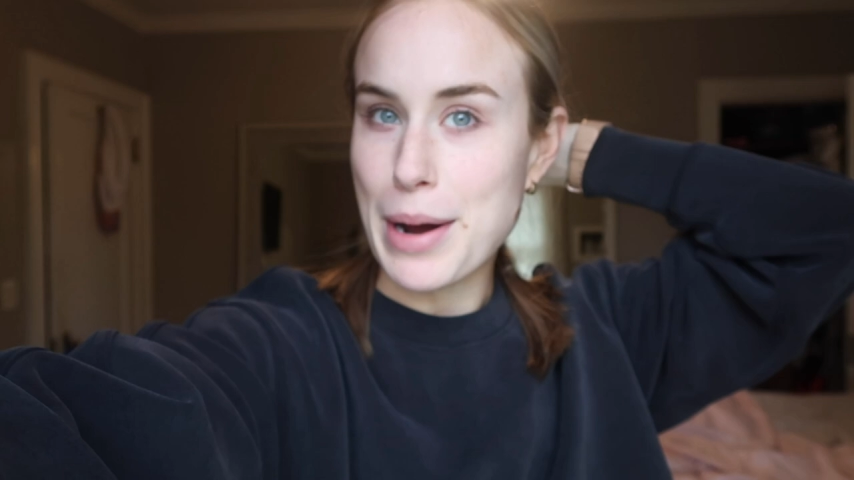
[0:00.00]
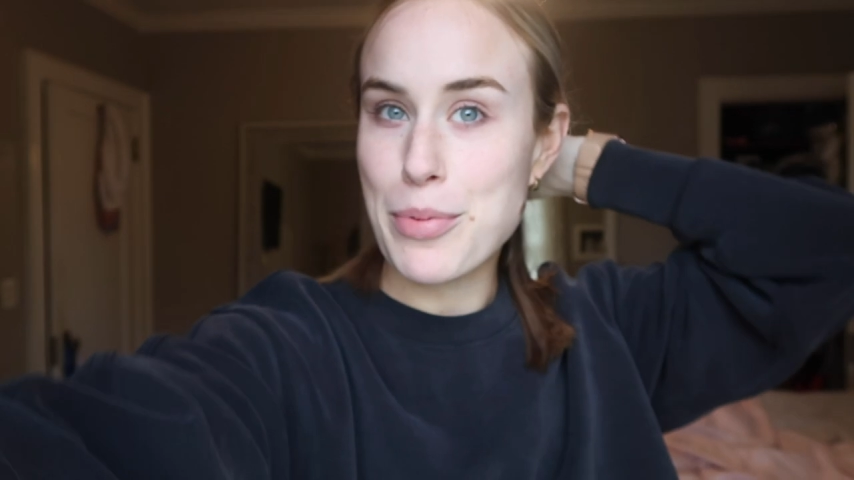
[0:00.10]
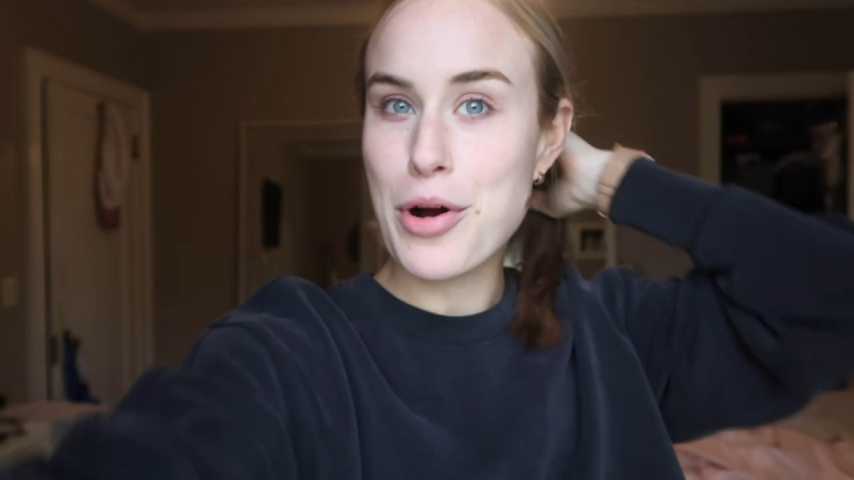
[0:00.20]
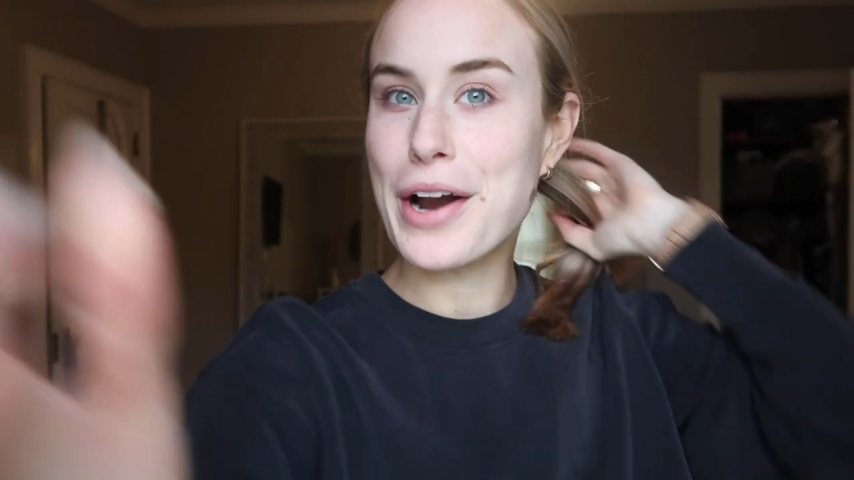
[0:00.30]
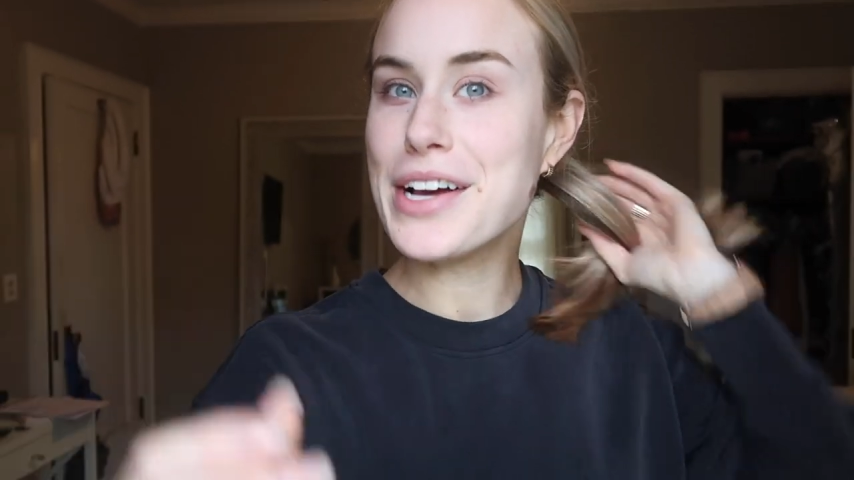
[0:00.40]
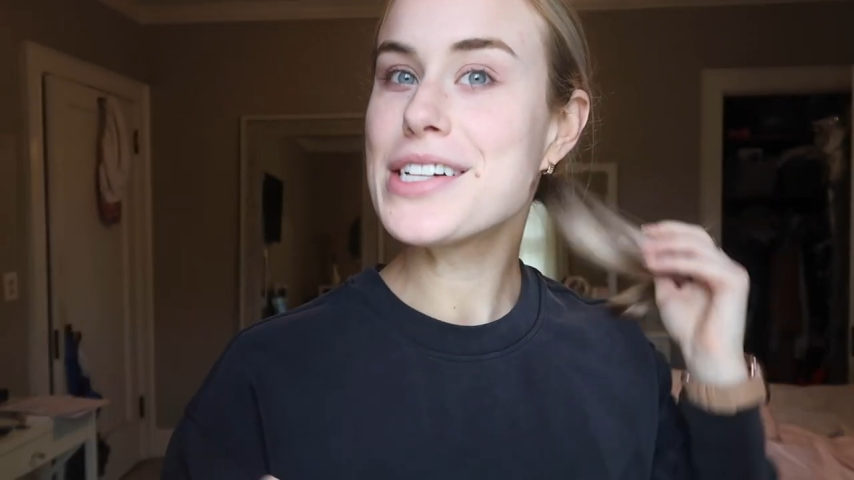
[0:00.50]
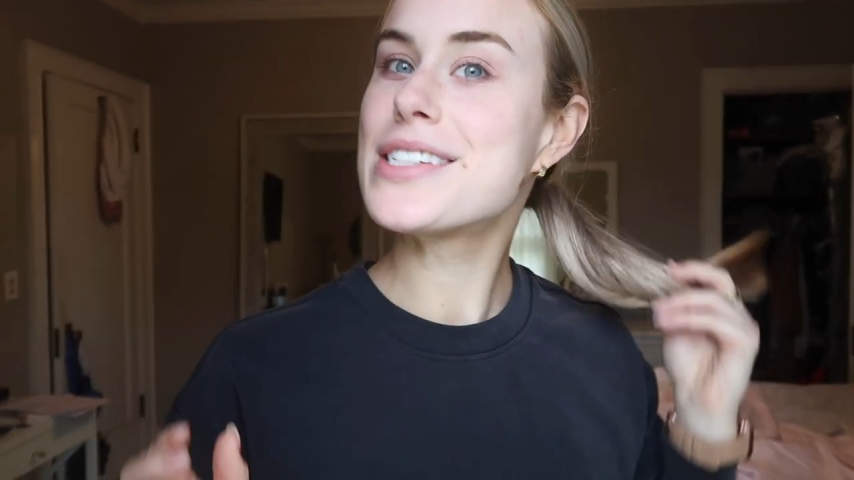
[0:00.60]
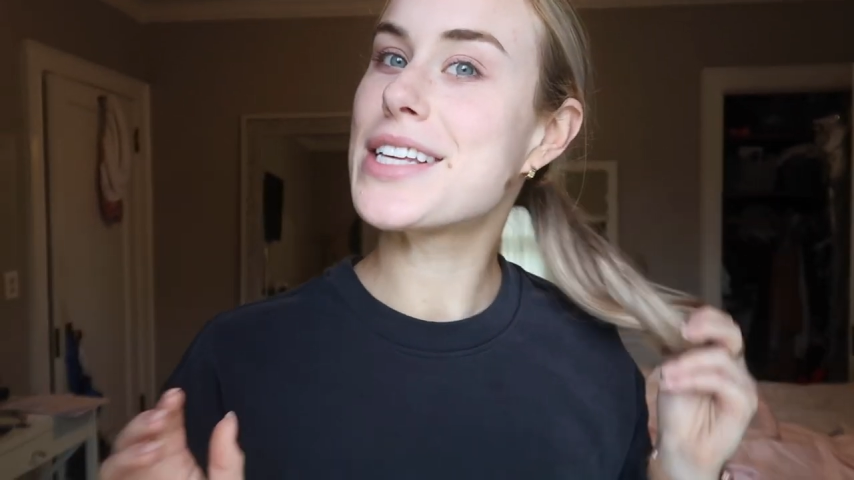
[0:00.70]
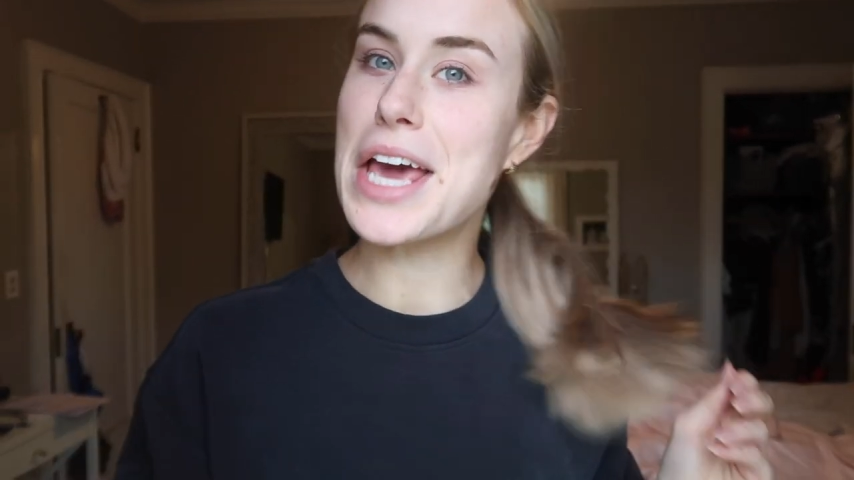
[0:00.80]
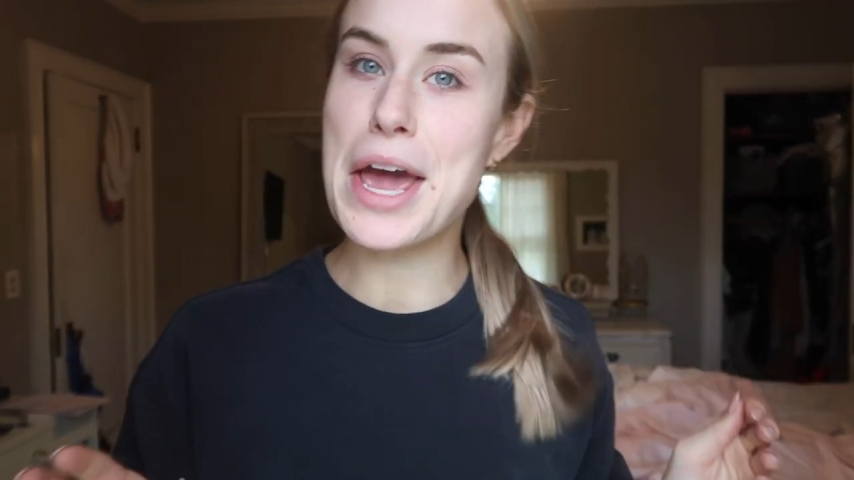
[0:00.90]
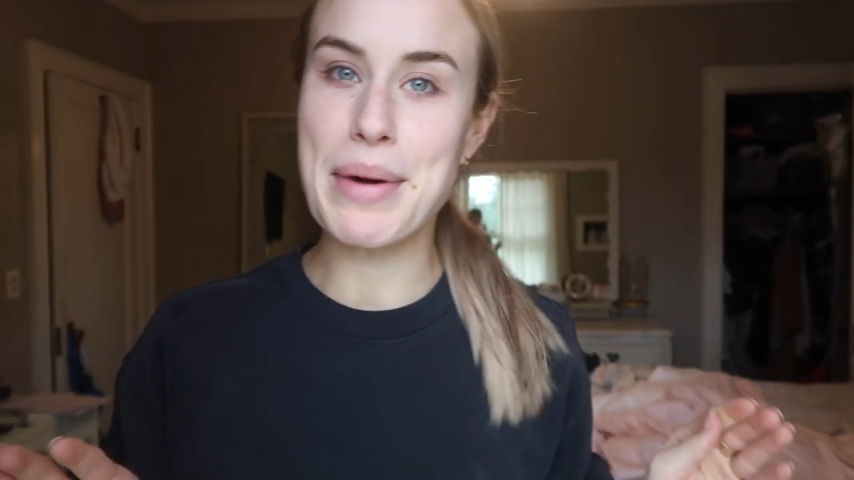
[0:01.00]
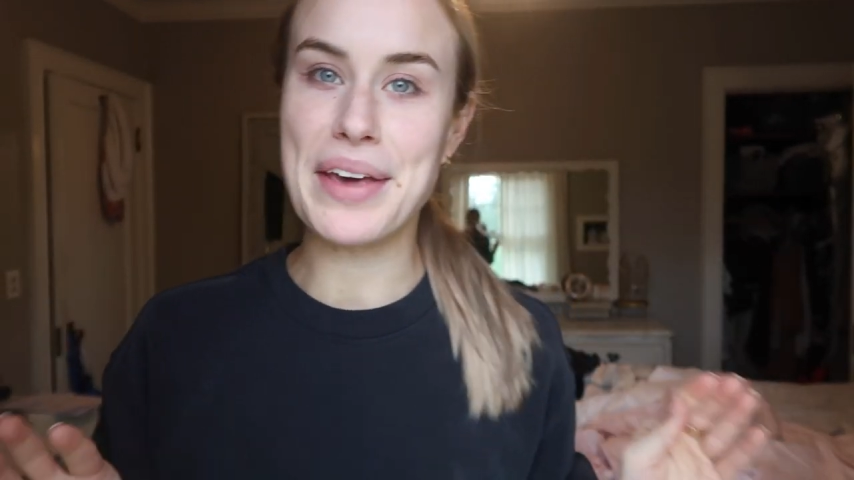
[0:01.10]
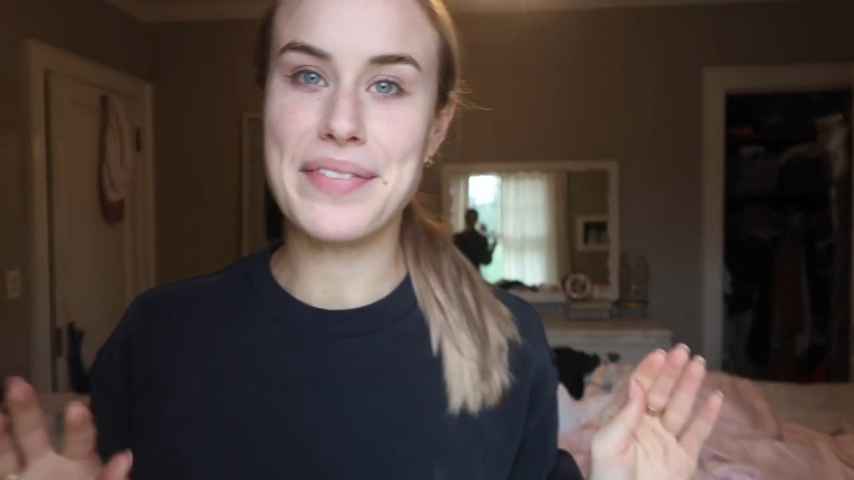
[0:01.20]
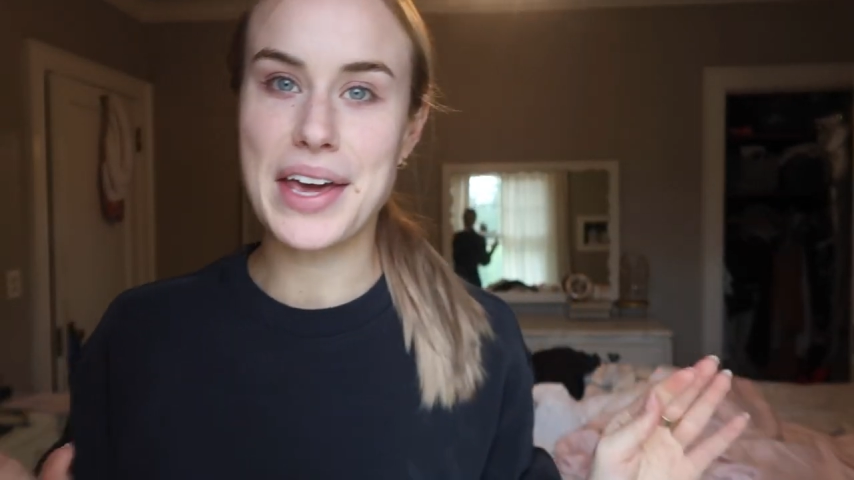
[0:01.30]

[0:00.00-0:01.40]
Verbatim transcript: My products came in.